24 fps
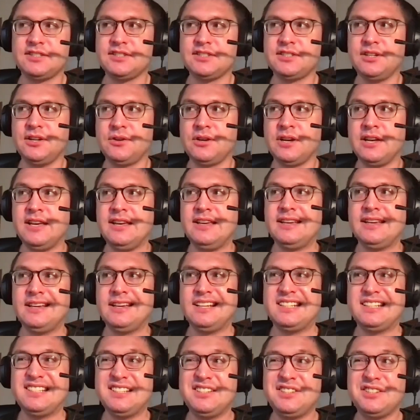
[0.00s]
So
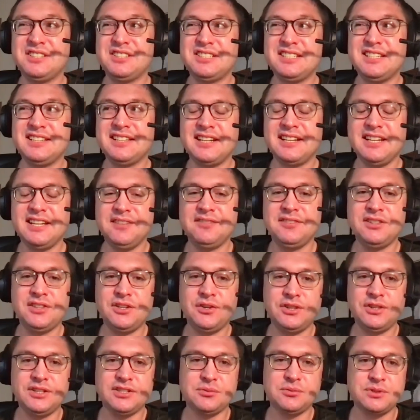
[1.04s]
it's interesting that even
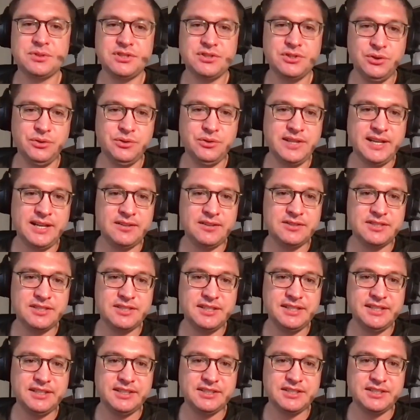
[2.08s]
though this was two
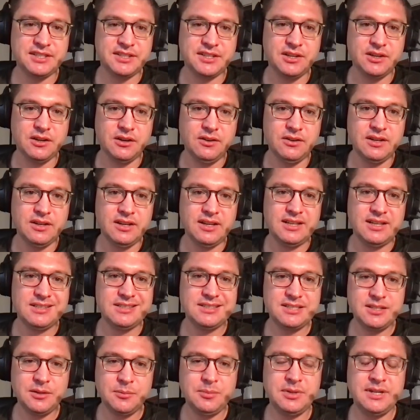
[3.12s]
thousand years ago,
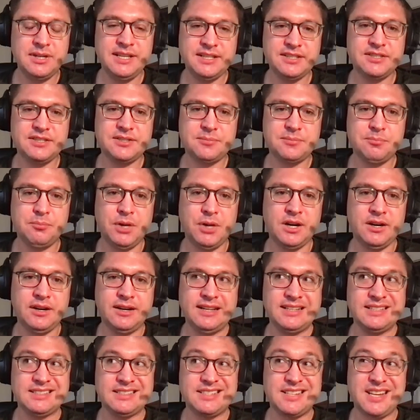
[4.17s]
somebody as smart
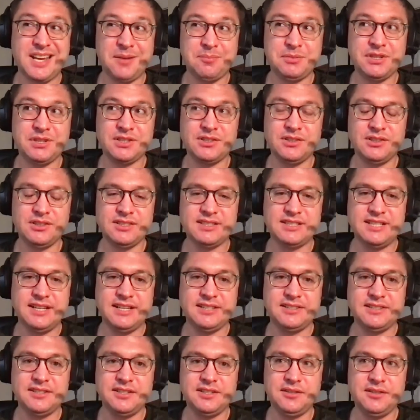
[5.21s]
and skeptical as
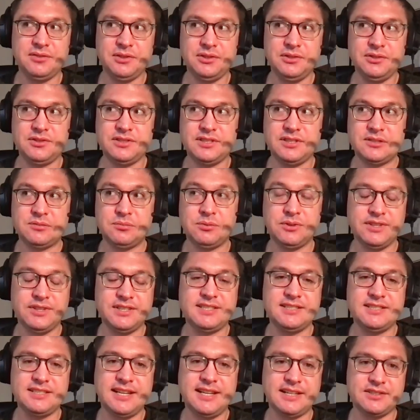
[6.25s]
Anthony Flew says, well,
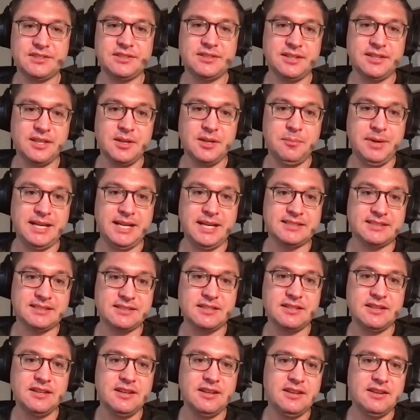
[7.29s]
this is actually the best,